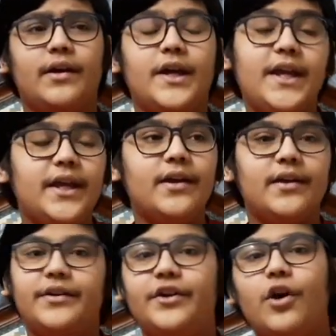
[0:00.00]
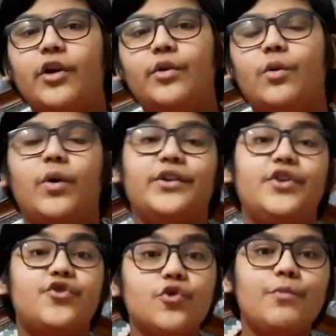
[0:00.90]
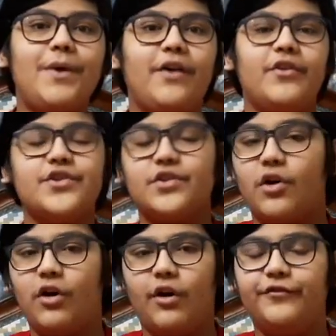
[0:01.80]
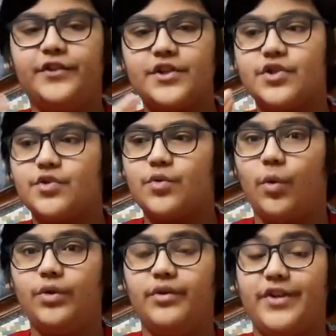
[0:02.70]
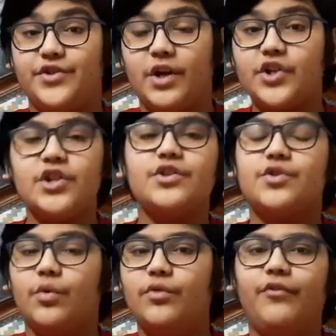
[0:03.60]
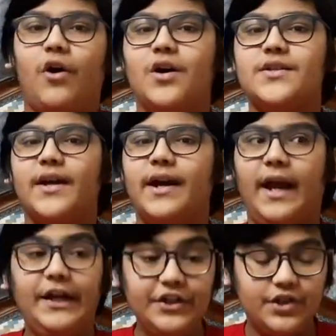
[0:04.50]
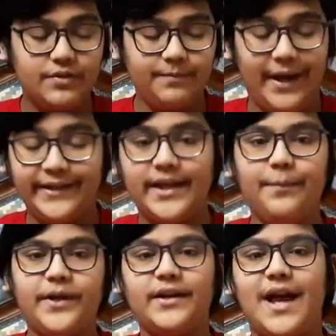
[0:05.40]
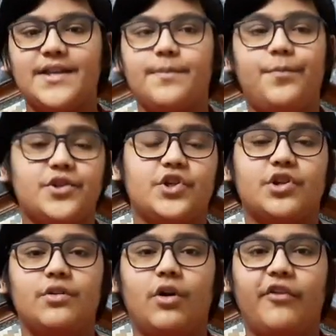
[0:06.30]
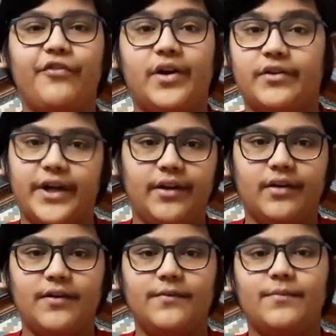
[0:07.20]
He did not know what the true powers of the stone, Resurrection Stone was and kept it as a possession of a ring.